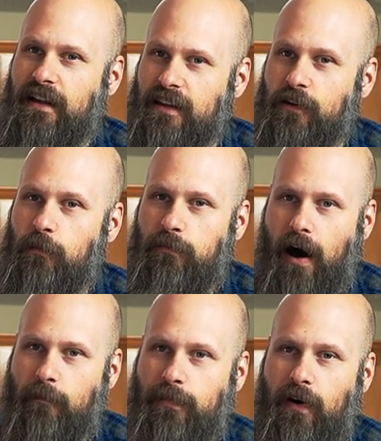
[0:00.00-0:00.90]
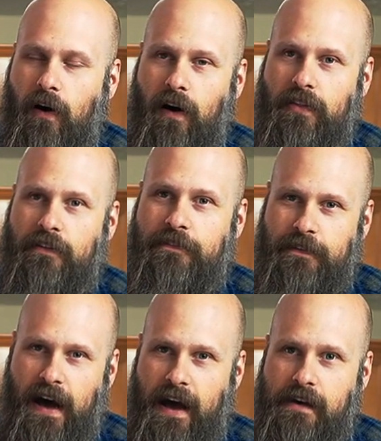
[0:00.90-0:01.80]
little bump on the
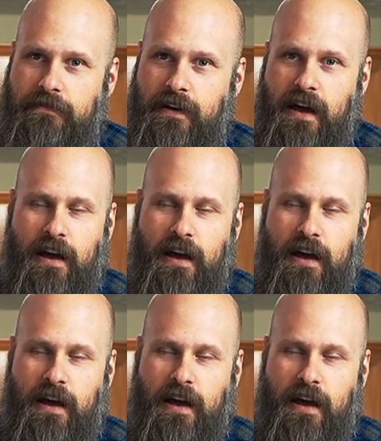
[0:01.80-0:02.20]
five.